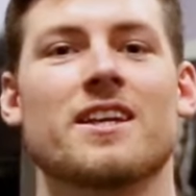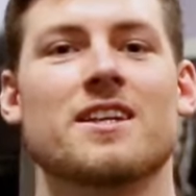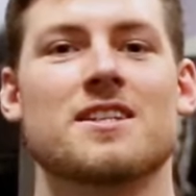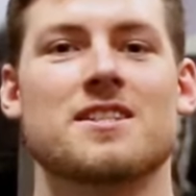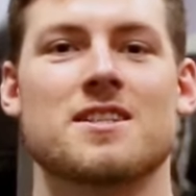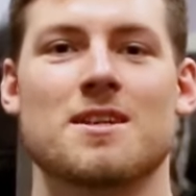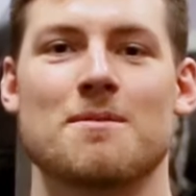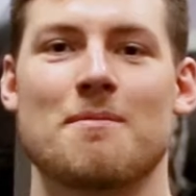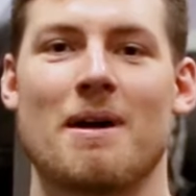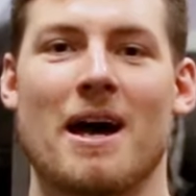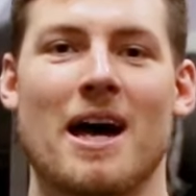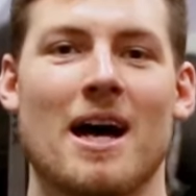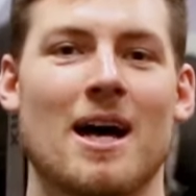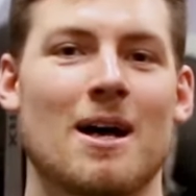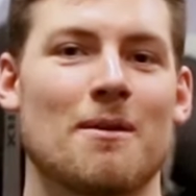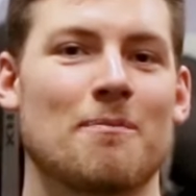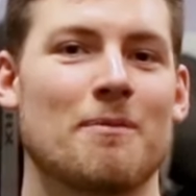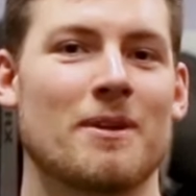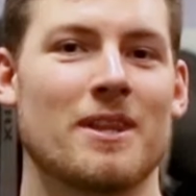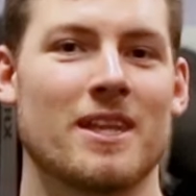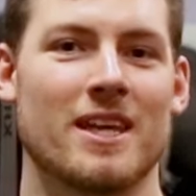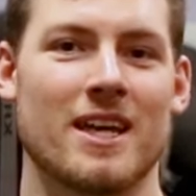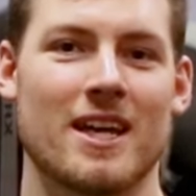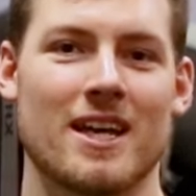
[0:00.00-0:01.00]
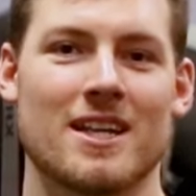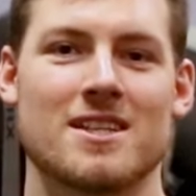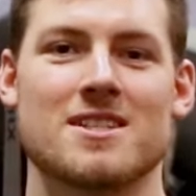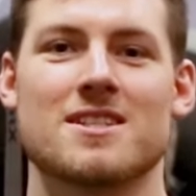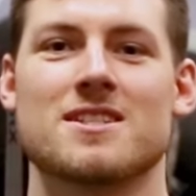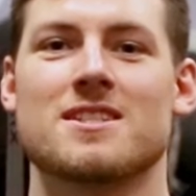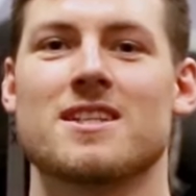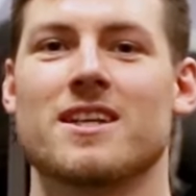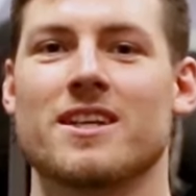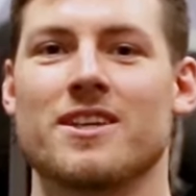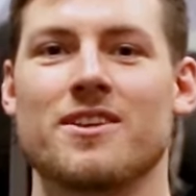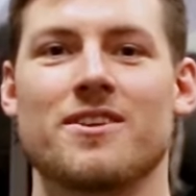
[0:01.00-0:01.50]
you some help and the answers
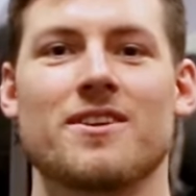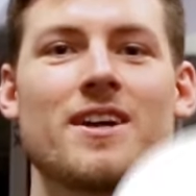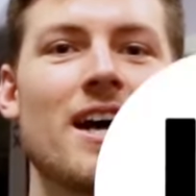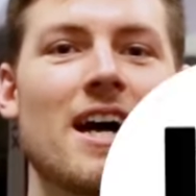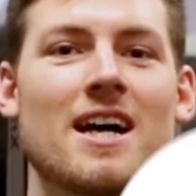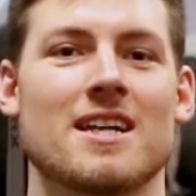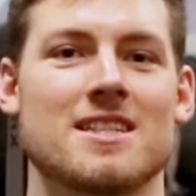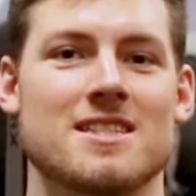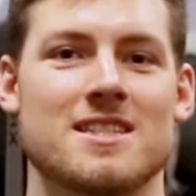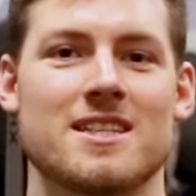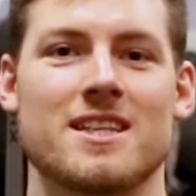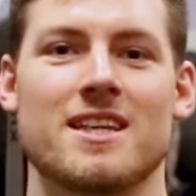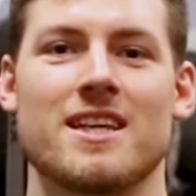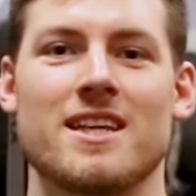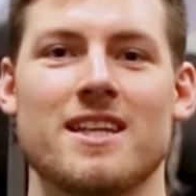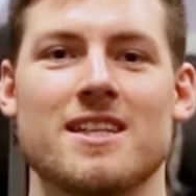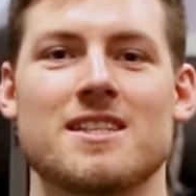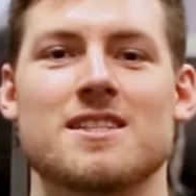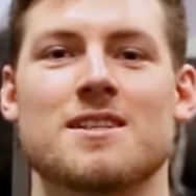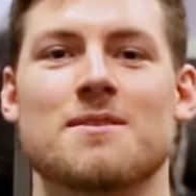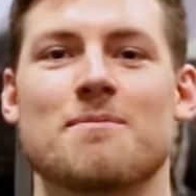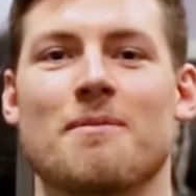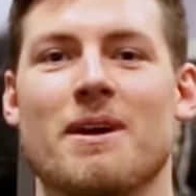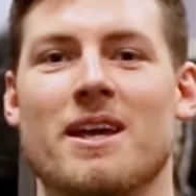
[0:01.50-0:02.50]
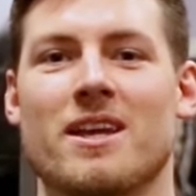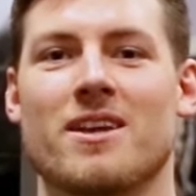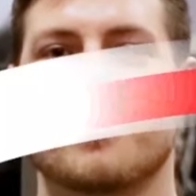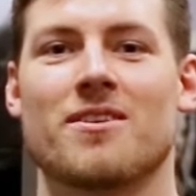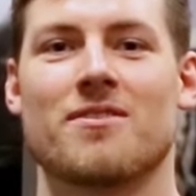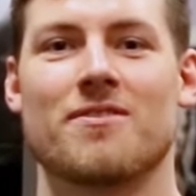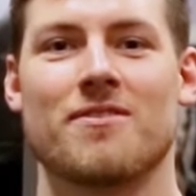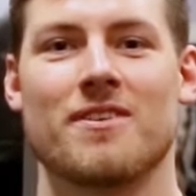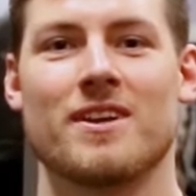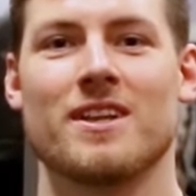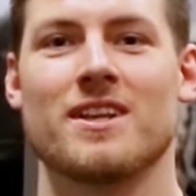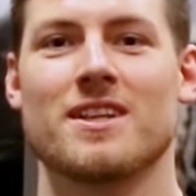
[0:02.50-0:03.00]
that you guys need to make your
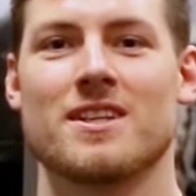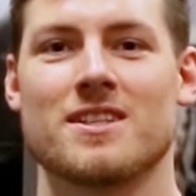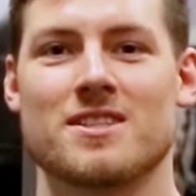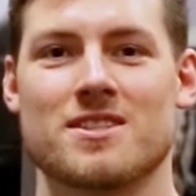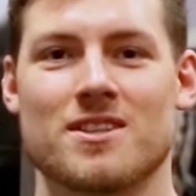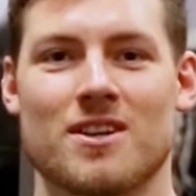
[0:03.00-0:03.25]
fitness